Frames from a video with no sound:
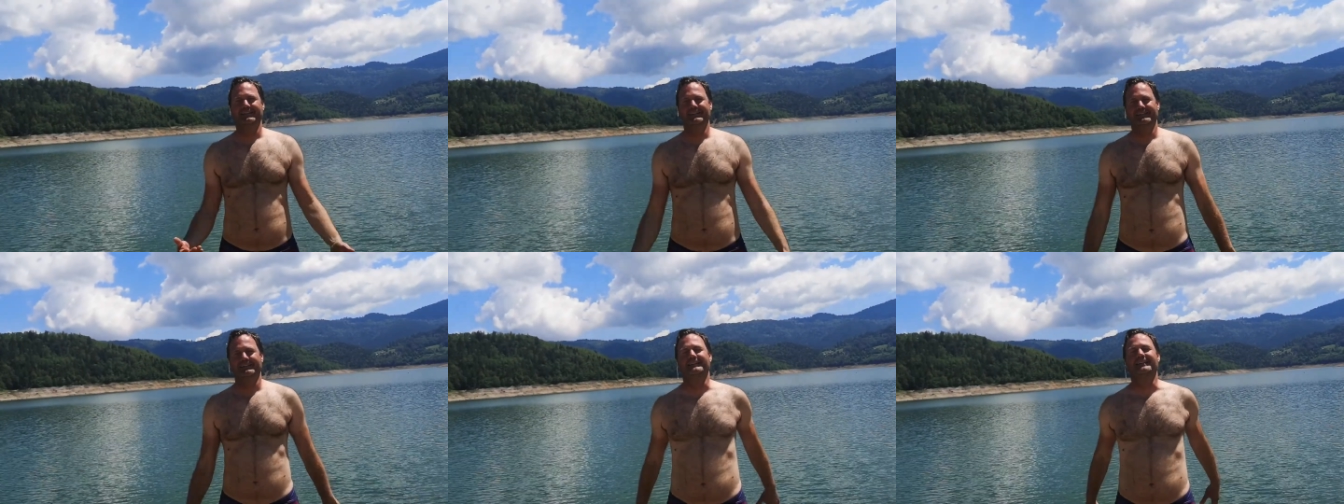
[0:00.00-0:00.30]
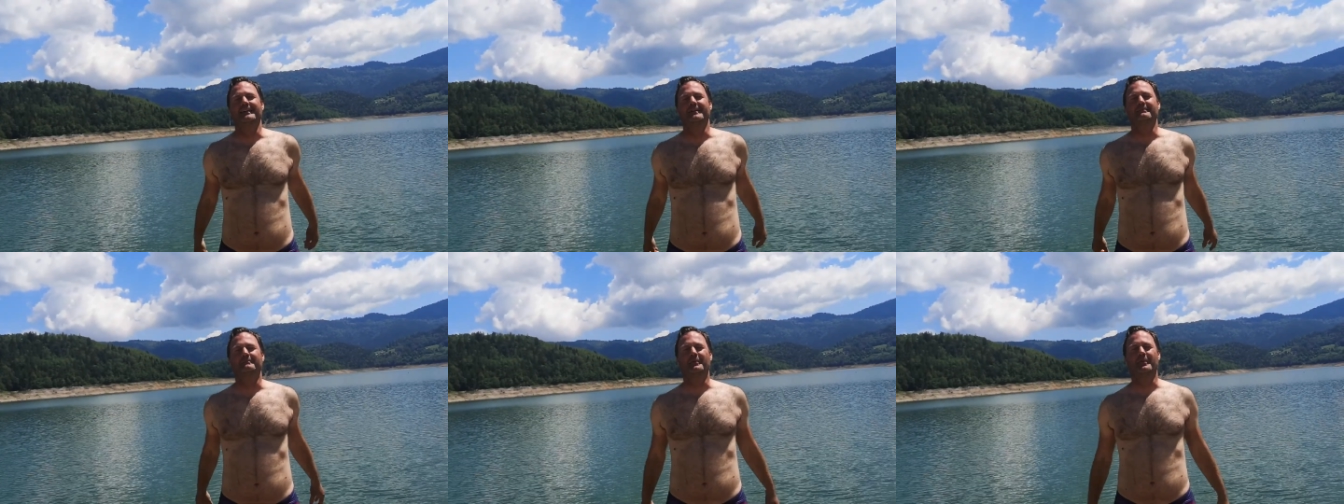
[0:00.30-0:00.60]

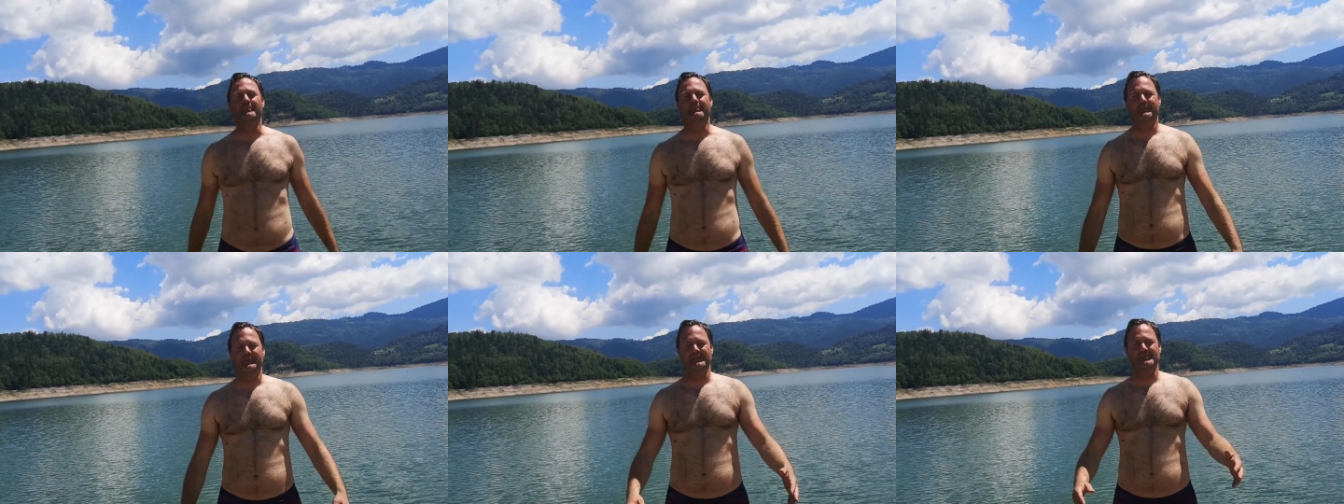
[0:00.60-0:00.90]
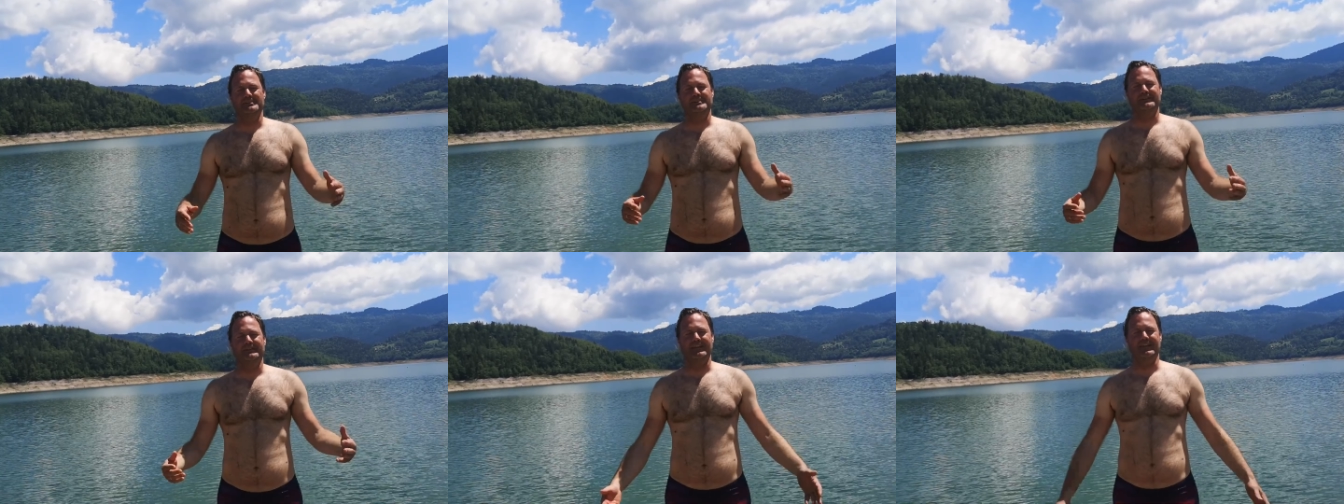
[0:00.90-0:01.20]
gdje
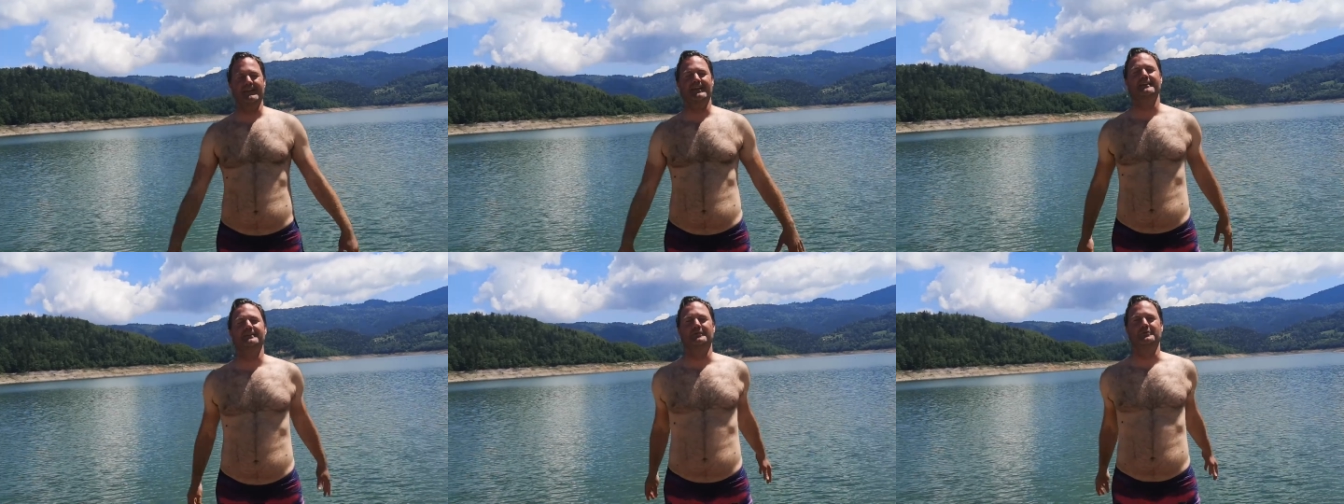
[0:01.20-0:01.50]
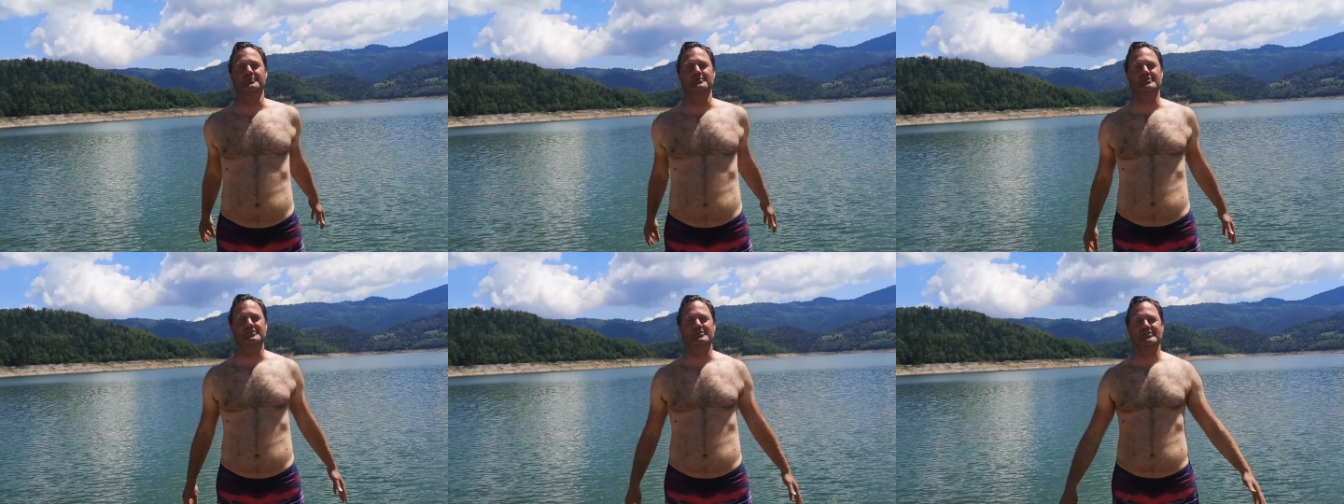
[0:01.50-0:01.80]
poprište
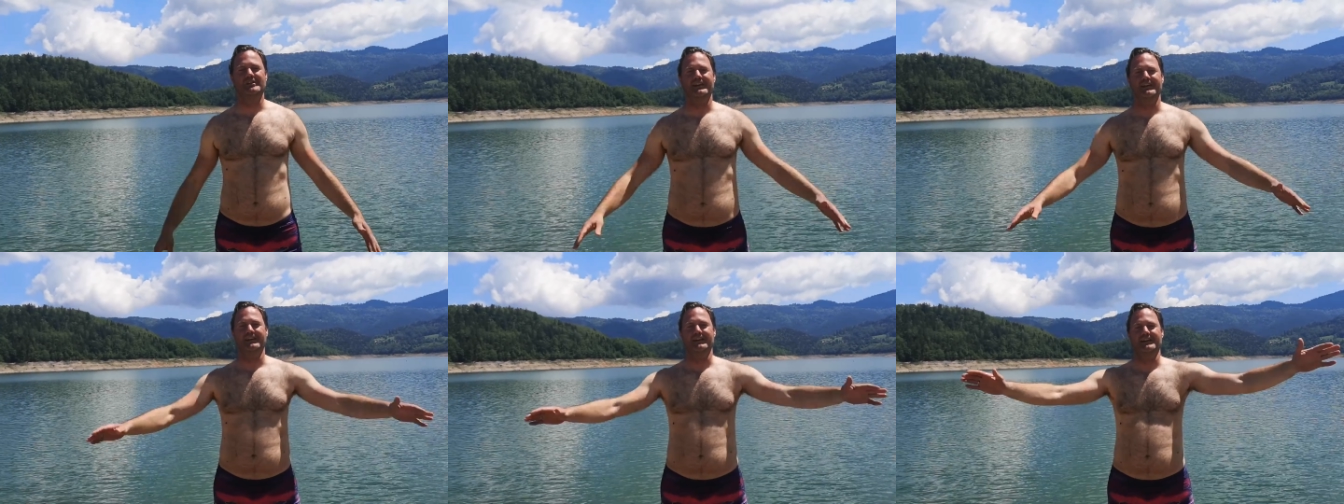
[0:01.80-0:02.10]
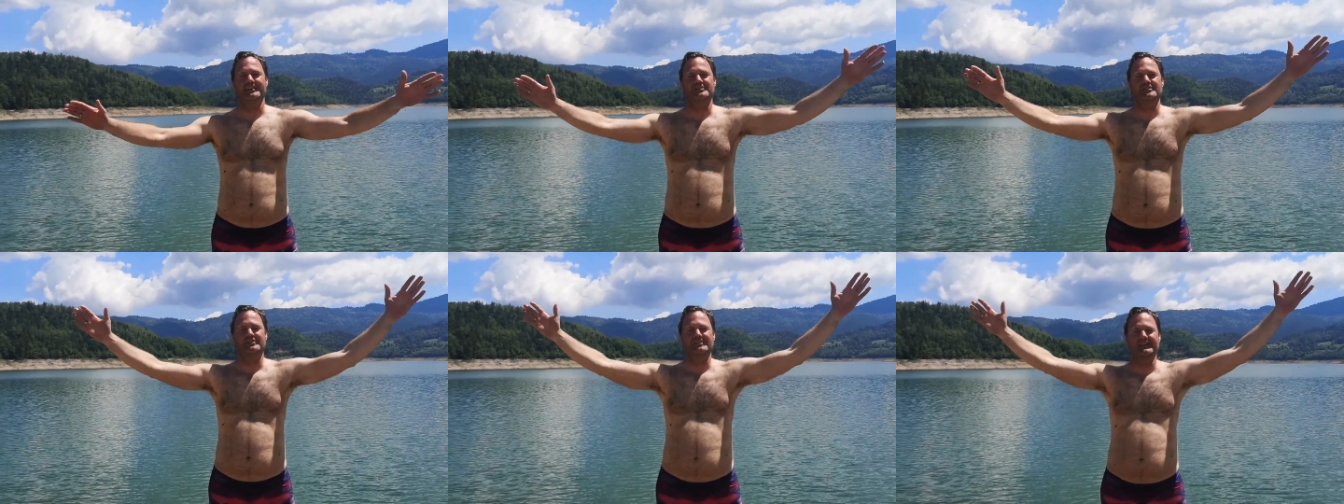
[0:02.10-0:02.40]
duše
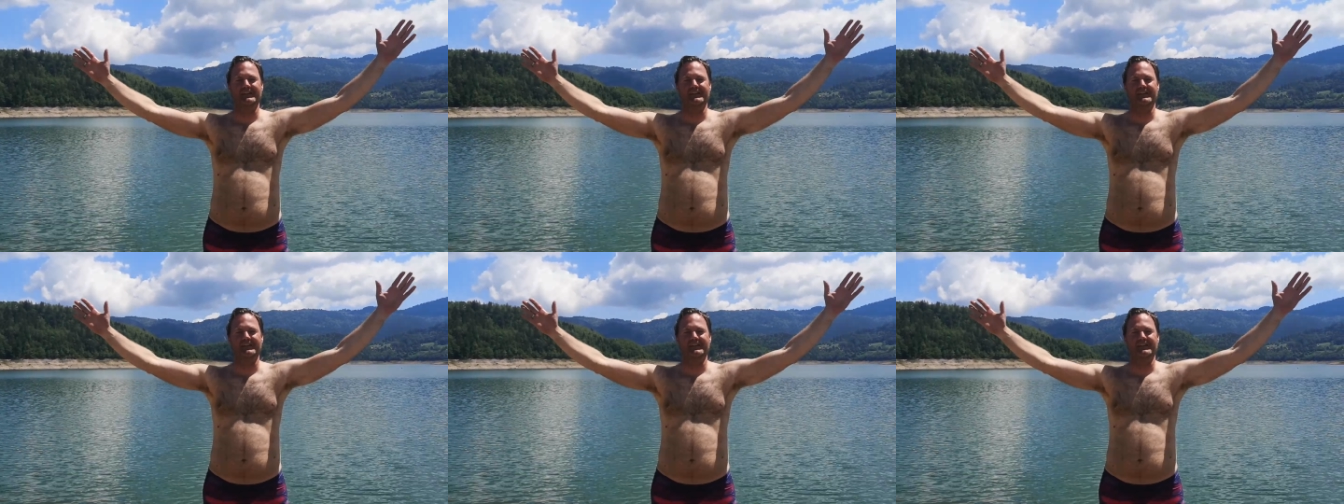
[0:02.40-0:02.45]
naše.